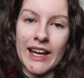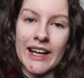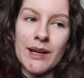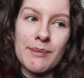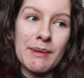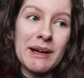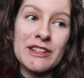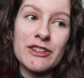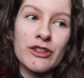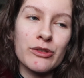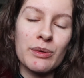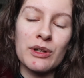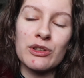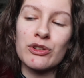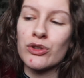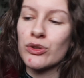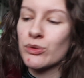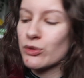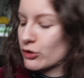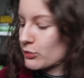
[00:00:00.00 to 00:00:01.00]
And I might as well
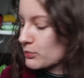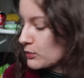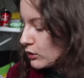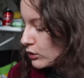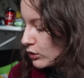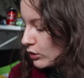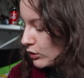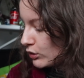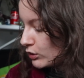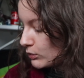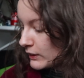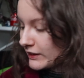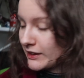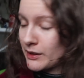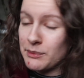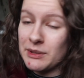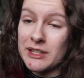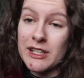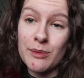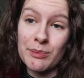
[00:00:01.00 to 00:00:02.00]
just do a small haul while
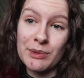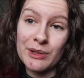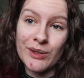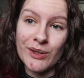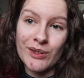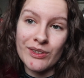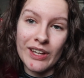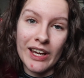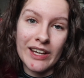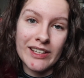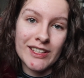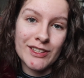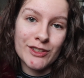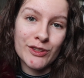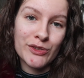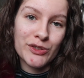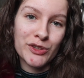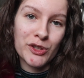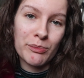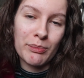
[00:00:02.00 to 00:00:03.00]
I'm here, because I did
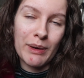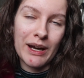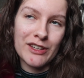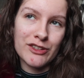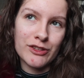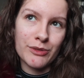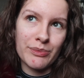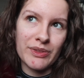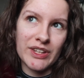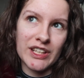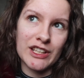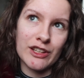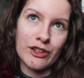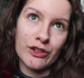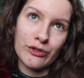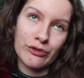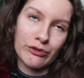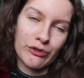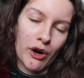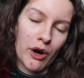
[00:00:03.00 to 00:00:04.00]
also buy some things
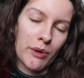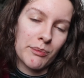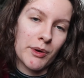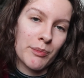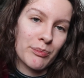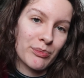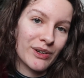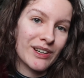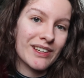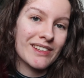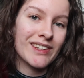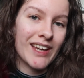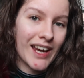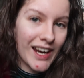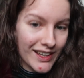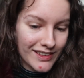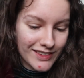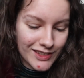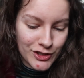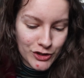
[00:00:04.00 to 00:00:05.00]
from Brit's
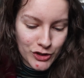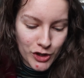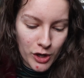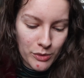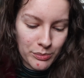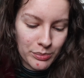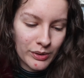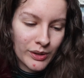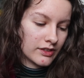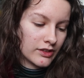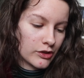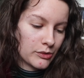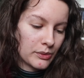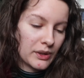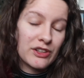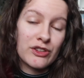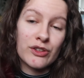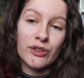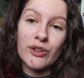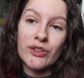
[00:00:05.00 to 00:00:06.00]
Etsy shop. So
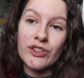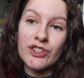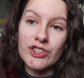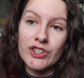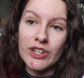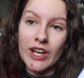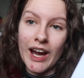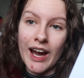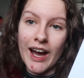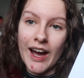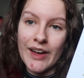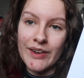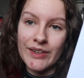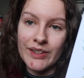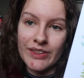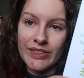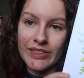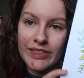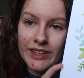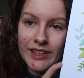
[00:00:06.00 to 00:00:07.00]
I saw that she
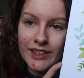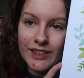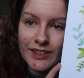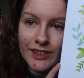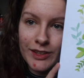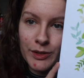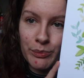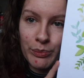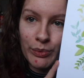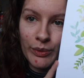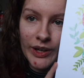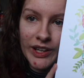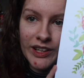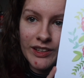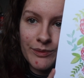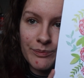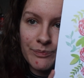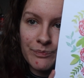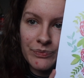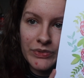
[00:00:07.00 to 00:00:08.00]
had this
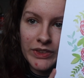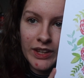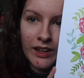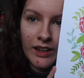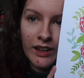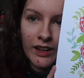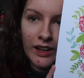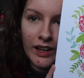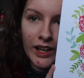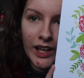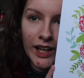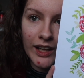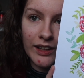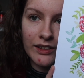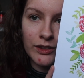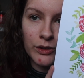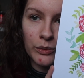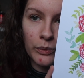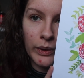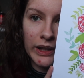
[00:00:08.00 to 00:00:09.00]
print,
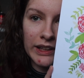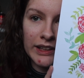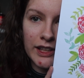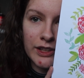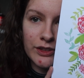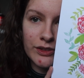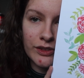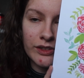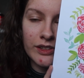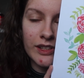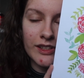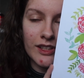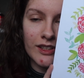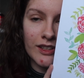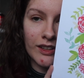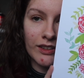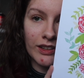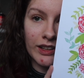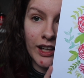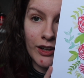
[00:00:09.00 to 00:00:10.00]
and while I don't
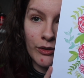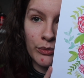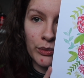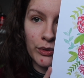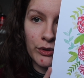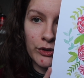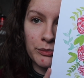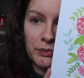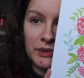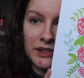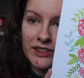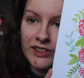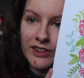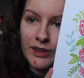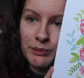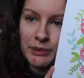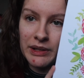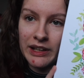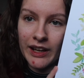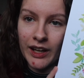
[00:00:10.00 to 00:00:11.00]
necessarily have wall space at the
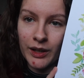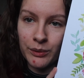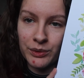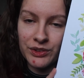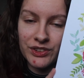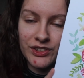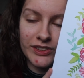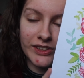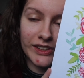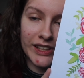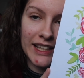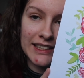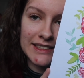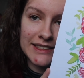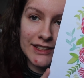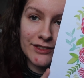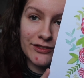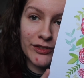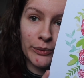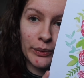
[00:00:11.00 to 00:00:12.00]
minute, I wanted to get
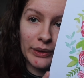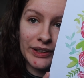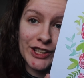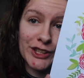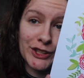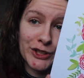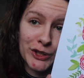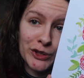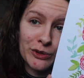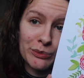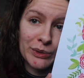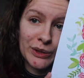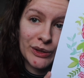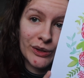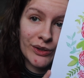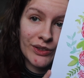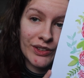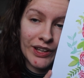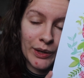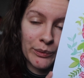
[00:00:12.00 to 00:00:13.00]
it for when I do,
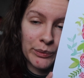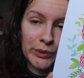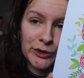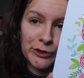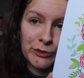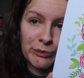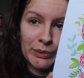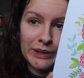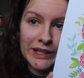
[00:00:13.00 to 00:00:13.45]
because I will